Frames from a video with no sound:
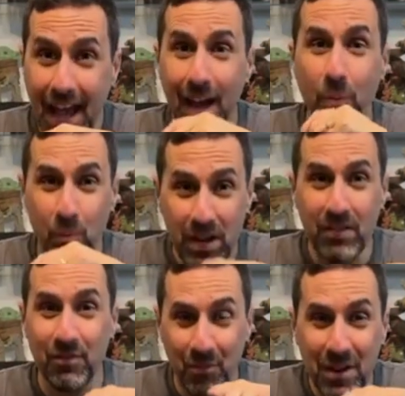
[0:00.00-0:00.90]

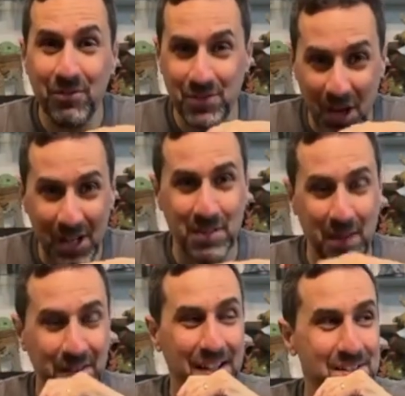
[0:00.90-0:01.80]
Yeah, we've talked
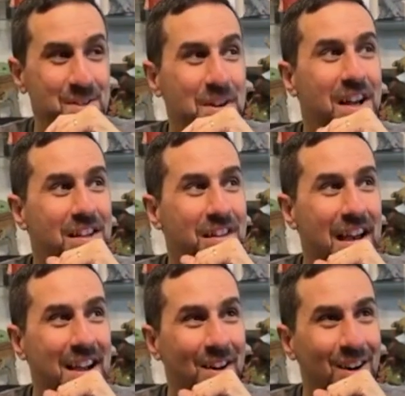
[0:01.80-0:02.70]
about that too.
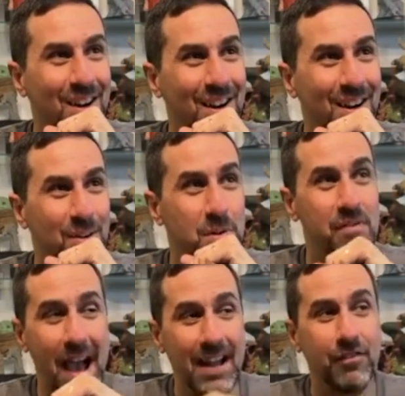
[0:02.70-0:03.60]

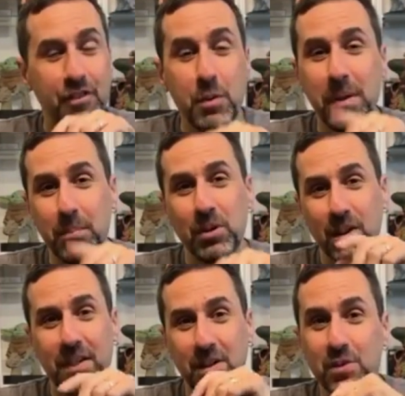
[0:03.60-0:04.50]
We've had a few people
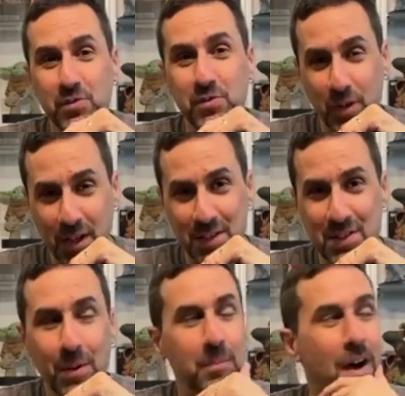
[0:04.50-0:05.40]
look at those for
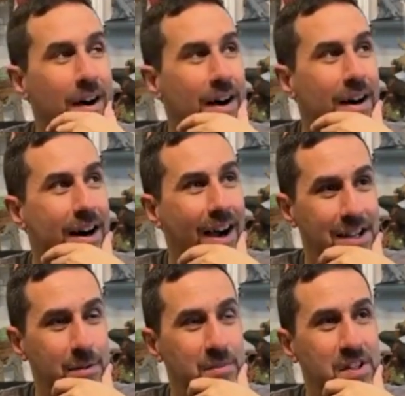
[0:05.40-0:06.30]
custom
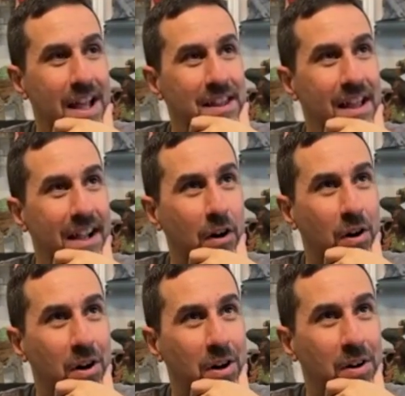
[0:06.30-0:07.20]
items, and
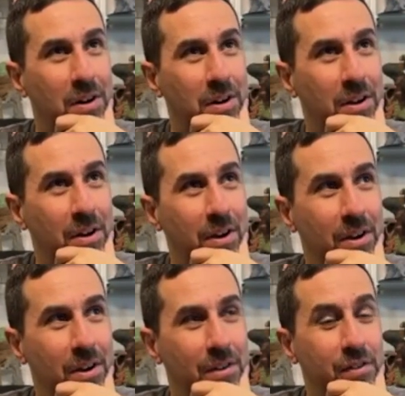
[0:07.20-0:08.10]
they're
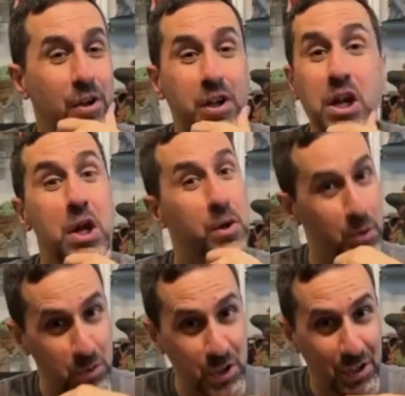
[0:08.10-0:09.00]

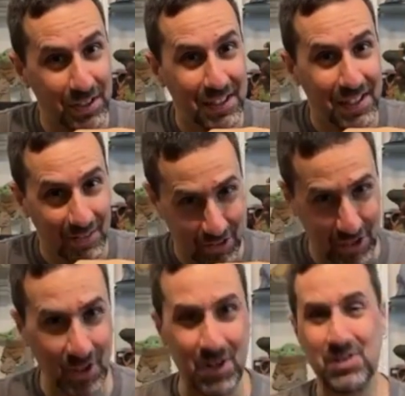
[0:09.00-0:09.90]
huge. Yeah, for
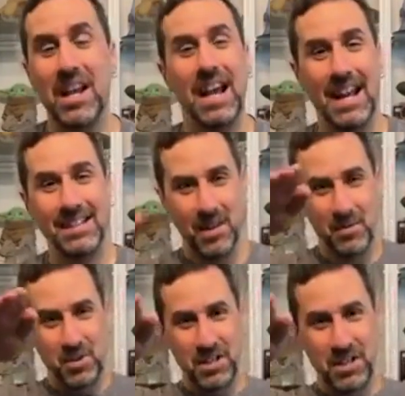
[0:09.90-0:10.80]
starters.
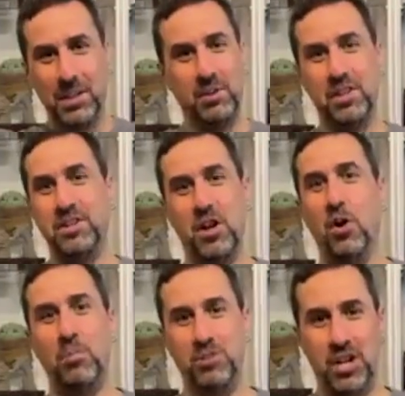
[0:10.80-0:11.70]
Anytime you're dealing with a
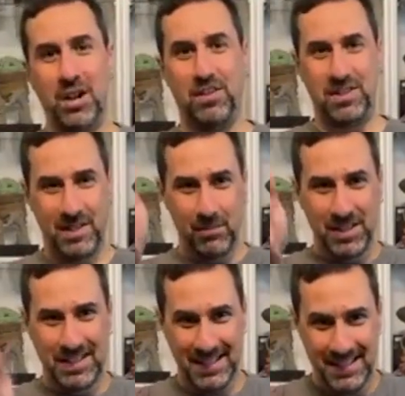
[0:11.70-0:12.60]
dome chair that
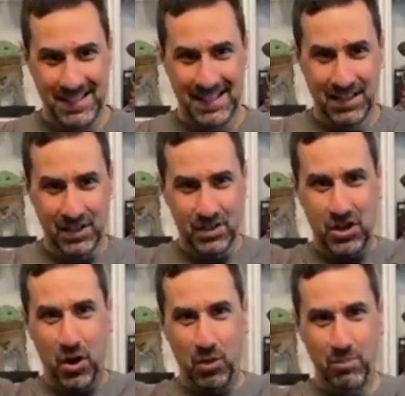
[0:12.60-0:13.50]
someone sits in, the
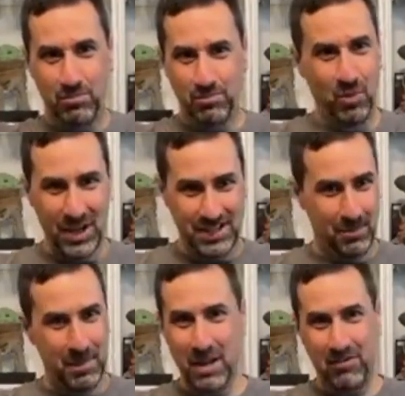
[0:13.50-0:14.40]
dome winds
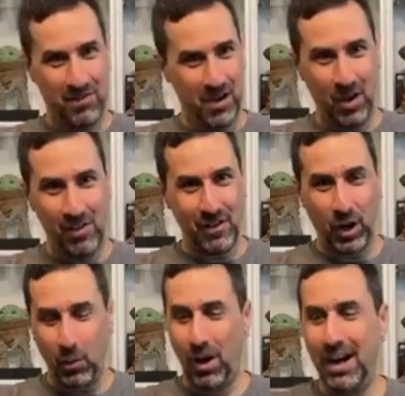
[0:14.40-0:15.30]
up being very,
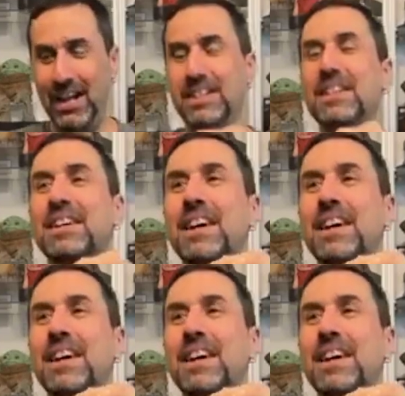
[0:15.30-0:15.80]
very wide.